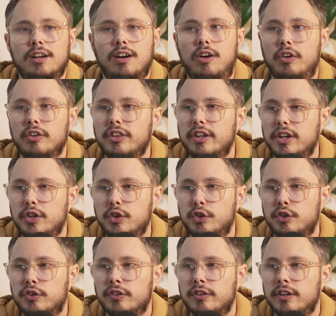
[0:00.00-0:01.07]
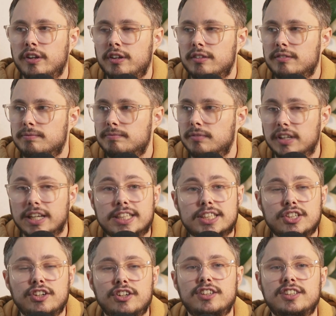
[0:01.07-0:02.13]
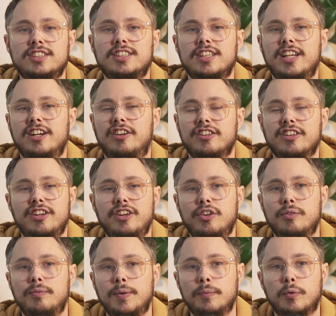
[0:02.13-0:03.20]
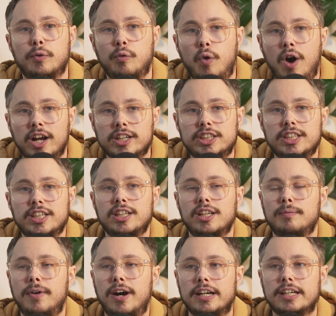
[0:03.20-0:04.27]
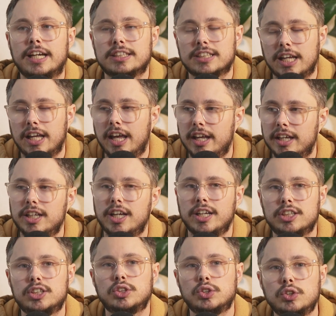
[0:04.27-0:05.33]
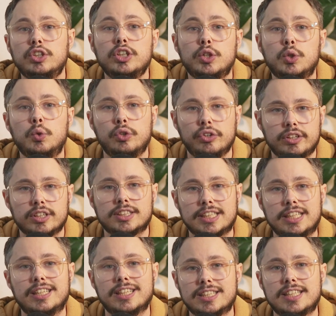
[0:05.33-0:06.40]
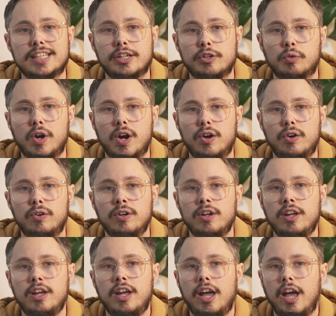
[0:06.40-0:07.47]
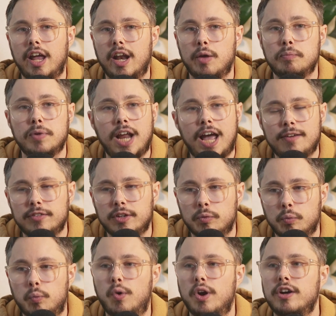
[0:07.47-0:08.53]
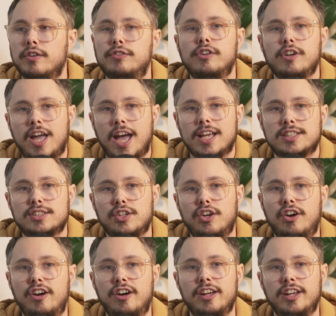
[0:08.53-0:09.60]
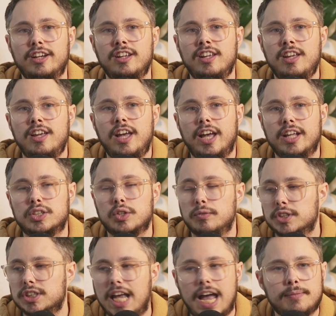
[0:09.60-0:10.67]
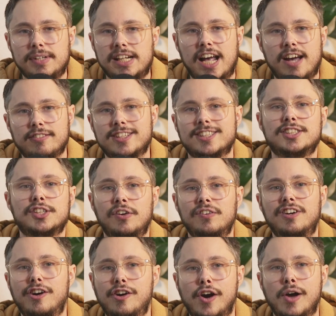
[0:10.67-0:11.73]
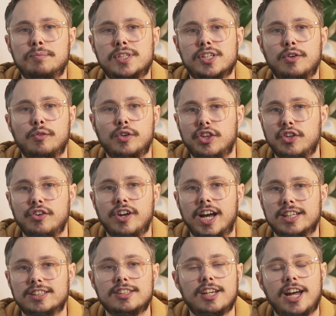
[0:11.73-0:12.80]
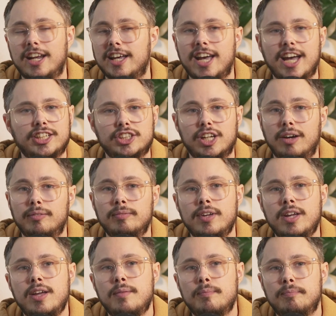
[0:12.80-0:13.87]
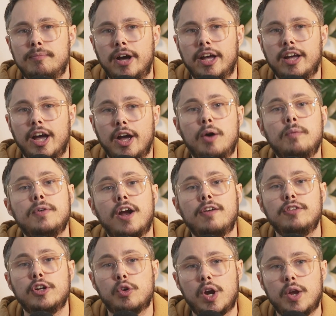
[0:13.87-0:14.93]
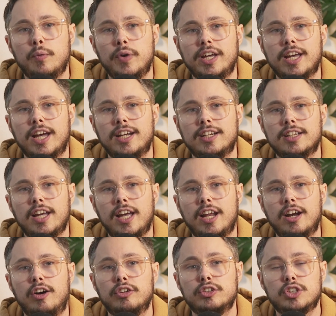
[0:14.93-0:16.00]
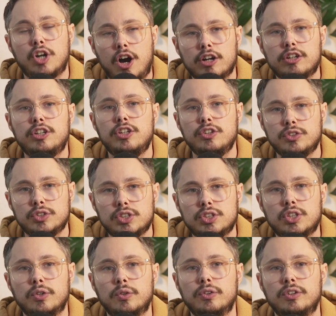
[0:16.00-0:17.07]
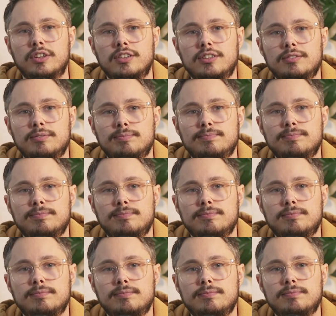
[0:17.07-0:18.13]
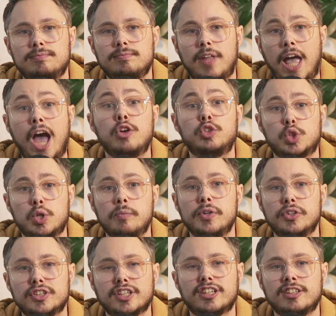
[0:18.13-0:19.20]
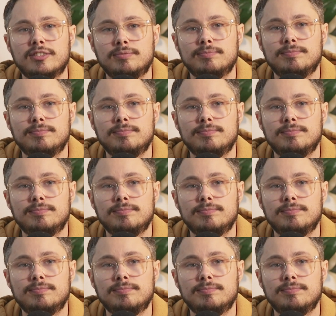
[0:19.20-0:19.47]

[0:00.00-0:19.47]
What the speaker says: All the new listeners and all the new people watching the podcast, it's truly cool to see this thing grow. And I've been having wonderful guests on. And so I'm just happy to have this solo episode with you guys and kind of catch up. But I hope you're having a great weekend, and I'll talk to you soon. Outro music.